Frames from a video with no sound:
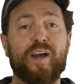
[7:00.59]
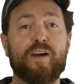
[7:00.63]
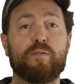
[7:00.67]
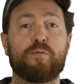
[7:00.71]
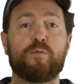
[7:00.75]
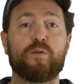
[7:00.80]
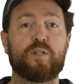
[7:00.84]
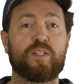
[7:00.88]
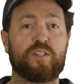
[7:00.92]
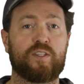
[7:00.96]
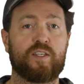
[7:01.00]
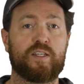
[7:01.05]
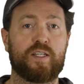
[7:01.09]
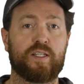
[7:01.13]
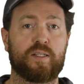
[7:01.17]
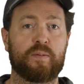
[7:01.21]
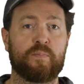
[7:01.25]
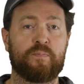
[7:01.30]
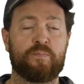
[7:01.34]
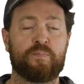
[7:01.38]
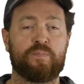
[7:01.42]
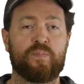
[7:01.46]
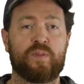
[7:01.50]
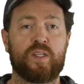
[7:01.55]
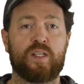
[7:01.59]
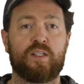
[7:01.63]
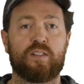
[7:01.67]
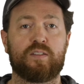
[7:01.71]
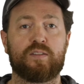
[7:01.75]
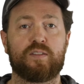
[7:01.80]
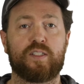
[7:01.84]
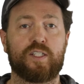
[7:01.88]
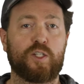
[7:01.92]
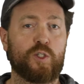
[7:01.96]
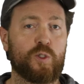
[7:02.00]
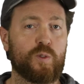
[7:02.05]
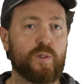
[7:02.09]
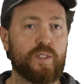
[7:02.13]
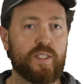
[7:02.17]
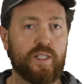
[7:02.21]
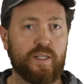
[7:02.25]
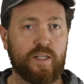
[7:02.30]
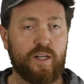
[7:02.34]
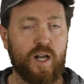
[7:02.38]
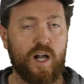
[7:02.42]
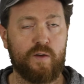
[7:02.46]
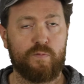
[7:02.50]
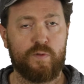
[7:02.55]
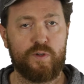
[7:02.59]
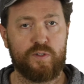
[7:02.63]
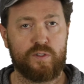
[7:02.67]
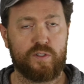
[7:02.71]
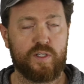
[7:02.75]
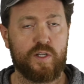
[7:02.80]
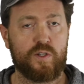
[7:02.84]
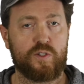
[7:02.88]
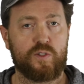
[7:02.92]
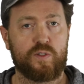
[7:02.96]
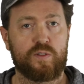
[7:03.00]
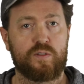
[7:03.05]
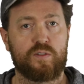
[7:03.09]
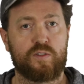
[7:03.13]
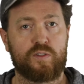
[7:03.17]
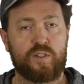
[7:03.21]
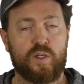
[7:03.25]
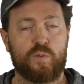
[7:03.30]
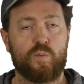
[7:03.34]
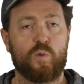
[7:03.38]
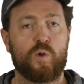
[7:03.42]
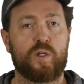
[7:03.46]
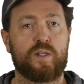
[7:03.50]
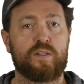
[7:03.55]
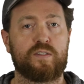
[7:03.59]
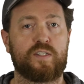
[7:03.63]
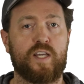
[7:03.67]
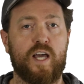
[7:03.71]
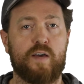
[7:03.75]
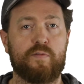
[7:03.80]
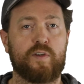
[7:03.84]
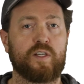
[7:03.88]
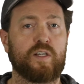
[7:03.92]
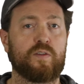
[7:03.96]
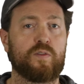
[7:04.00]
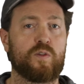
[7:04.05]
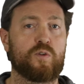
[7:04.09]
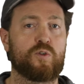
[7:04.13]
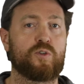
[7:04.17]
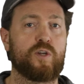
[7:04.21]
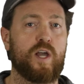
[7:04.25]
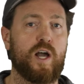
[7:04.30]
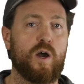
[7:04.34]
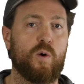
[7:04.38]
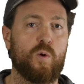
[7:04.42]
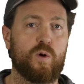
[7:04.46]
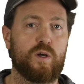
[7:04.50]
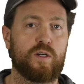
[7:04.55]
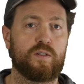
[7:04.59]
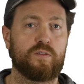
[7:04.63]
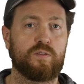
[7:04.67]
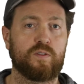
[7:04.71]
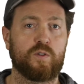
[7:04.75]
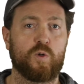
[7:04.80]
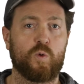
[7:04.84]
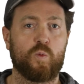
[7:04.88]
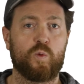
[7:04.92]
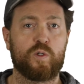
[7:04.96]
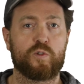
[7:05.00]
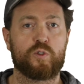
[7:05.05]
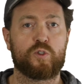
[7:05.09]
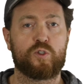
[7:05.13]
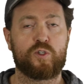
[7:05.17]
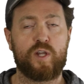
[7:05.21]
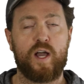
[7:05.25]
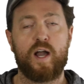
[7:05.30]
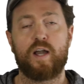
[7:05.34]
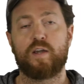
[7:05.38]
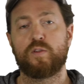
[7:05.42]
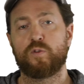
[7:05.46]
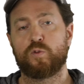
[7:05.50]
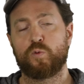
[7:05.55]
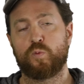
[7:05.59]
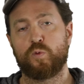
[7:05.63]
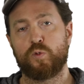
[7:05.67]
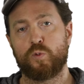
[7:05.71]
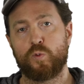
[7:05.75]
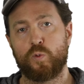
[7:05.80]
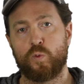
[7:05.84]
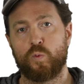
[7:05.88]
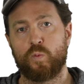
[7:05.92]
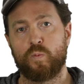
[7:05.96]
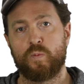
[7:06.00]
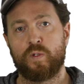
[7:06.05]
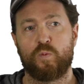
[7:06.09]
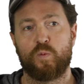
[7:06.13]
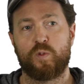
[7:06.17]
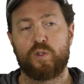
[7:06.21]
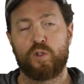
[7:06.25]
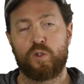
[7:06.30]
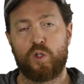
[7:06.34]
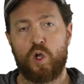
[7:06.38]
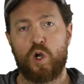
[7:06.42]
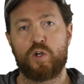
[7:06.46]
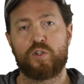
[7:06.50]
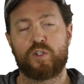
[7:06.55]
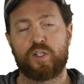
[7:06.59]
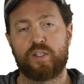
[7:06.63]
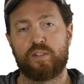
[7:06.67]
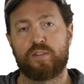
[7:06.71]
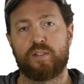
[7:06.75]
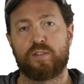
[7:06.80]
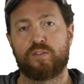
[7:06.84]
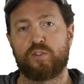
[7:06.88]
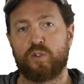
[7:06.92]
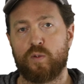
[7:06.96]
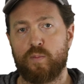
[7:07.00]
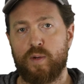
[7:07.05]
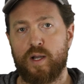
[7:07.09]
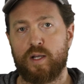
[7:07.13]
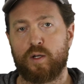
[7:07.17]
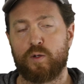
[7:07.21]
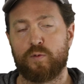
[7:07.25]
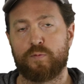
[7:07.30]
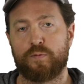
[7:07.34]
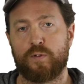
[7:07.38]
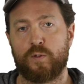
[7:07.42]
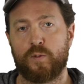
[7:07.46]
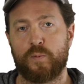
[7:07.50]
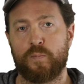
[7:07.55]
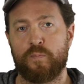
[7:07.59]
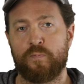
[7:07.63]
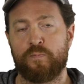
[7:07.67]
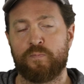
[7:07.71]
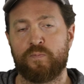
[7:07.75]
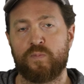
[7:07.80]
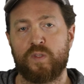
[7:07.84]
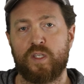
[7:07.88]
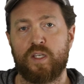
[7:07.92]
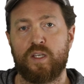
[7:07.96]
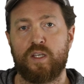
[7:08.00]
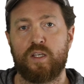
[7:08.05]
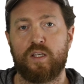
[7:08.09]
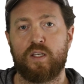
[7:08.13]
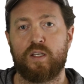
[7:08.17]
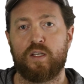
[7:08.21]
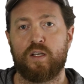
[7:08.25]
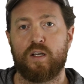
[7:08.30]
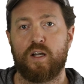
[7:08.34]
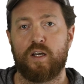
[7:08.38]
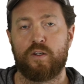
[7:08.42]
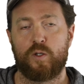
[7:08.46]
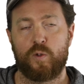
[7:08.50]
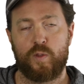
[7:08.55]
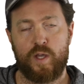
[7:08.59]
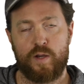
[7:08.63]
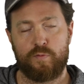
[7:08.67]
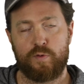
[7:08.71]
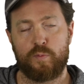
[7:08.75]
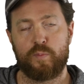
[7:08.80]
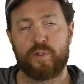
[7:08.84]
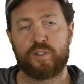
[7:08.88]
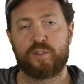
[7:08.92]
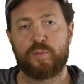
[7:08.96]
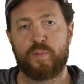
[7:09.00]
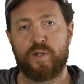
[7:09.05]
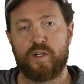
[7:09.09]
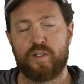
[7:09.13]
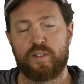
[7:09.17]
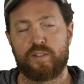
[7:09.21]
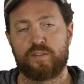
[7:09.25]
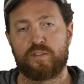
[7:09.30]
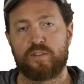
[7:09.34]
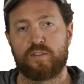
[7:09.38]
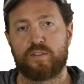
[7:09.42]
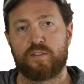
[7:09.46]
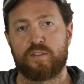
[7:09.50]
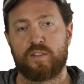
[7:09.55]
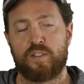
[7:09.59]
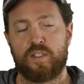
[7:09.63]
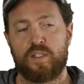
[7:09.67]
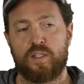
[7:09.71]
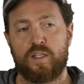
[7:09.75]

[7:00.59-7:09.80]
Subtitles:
everything. Literally a conversation someone is having in the shower will shine through with a large condenser microphone. I know that from experience.